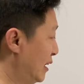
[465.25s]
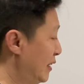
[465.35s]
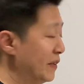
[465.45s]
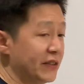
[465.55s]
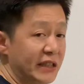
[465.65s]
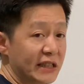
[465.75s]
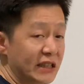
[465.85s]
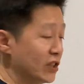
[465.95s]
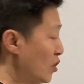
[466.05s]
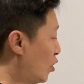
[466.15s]
If the season
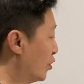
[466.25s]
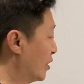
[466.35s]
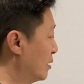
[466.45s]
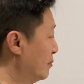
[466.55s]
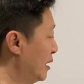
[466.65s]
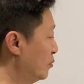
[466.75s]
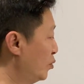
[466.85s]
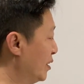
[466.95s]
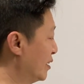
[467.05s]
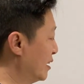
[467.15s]
is autumn
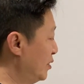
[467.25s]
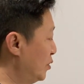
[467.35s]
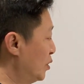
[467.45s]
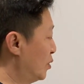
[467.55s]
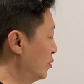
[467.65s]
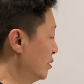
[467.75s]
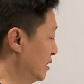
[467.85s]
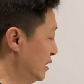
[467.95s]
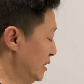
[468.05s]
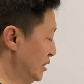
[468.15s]
and winter, you know
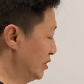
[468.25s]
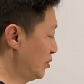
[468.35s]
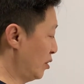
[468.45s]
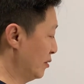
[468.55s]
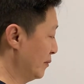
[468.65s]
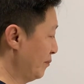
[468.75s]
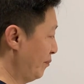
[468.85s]
it's dog.